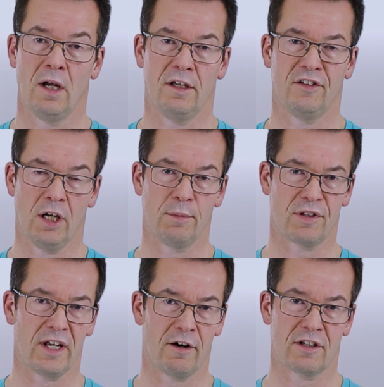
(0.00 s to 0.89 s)
And in terms of
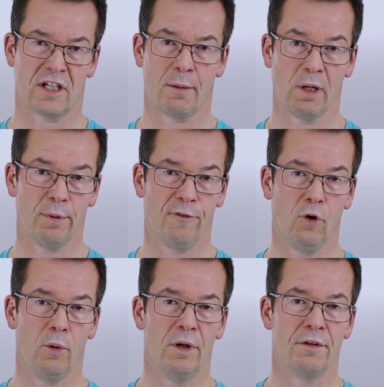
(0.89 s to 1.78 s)
the aerodynamic
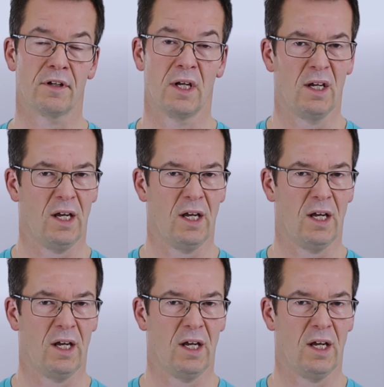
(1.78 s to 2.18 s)
performance,